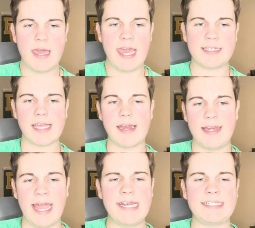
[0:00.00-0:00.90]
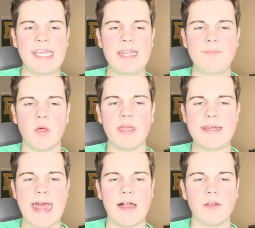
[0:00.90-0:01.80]
It's $19
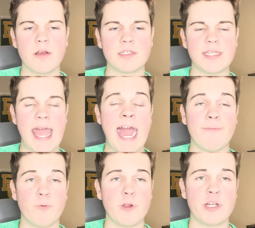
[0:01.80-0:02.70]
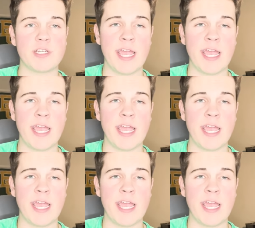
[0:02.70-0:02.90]
million average